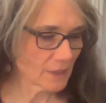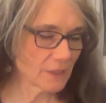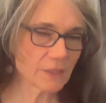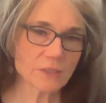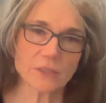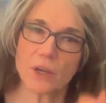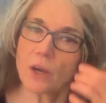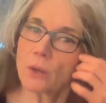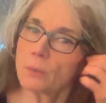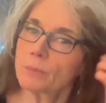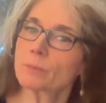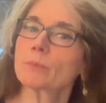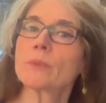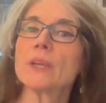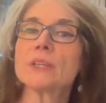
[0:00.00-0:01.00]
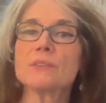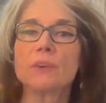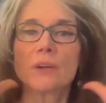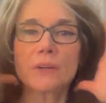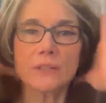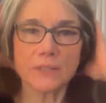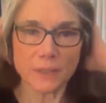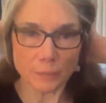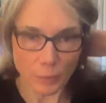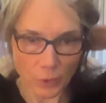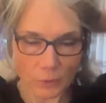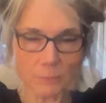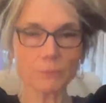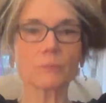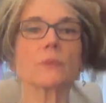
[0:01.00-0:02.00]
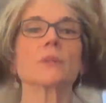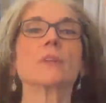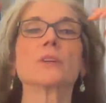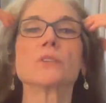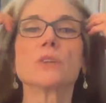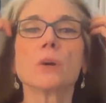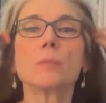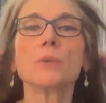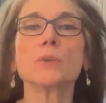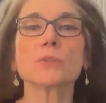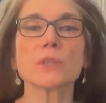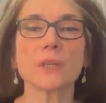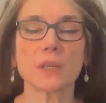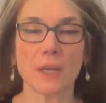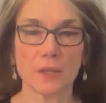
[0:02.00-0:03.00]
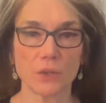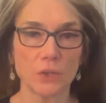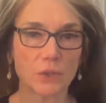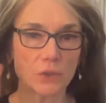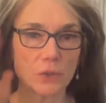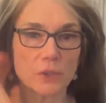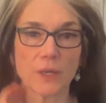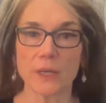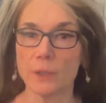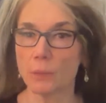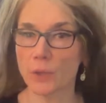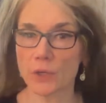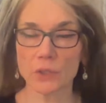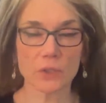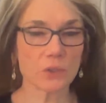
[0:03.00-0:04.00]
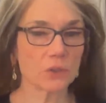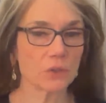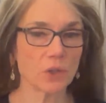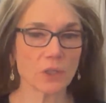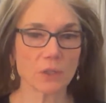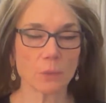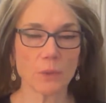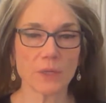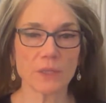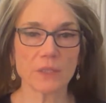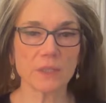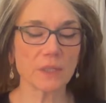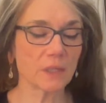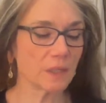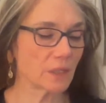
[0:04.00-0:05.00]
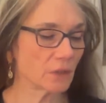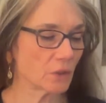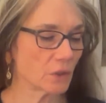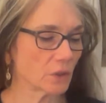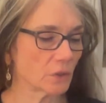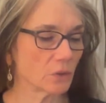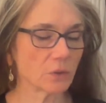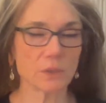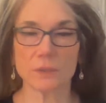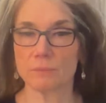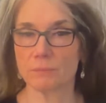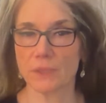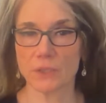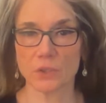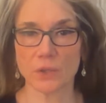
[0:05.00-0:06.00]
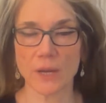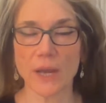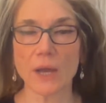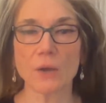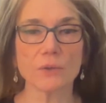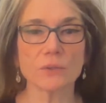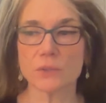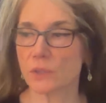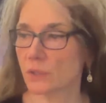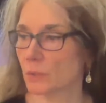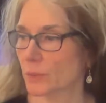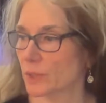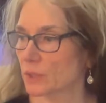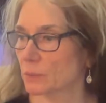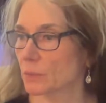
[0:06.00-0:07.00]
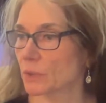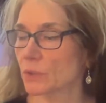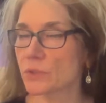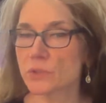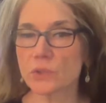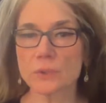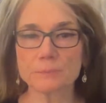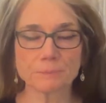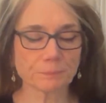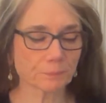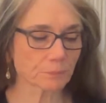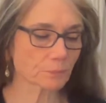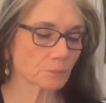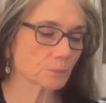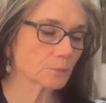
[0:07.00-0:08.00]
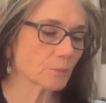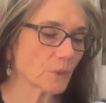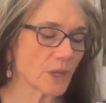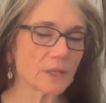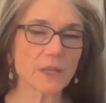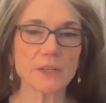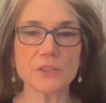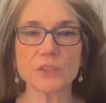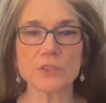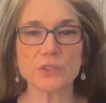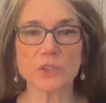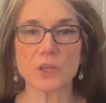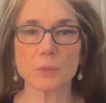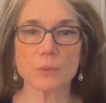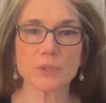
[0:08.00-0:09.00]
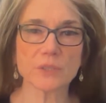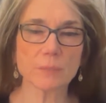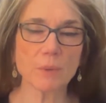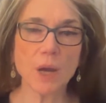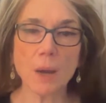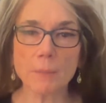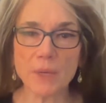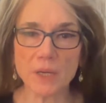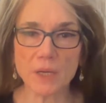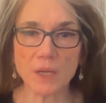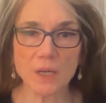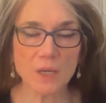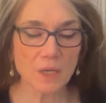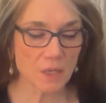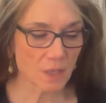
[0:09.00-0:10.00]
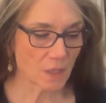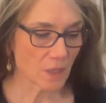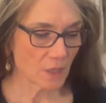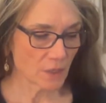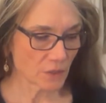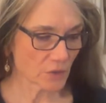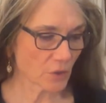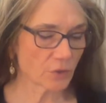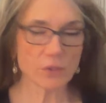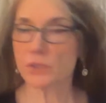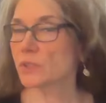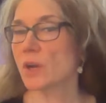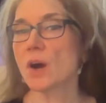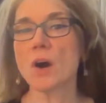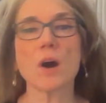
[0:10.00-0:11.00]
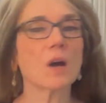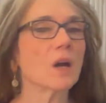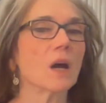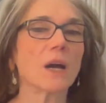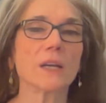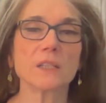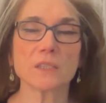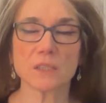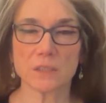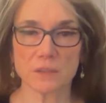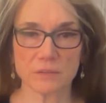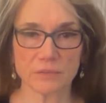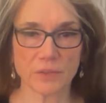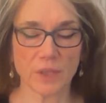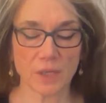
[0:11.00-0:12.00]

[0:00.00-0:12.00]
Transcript: So it's very simple. There's no music, and you can do it anywhere. You can do it on the way to the gig. You can do it in your house, on the way to the rehearsal. And I just start with some humming. So there's all kinds of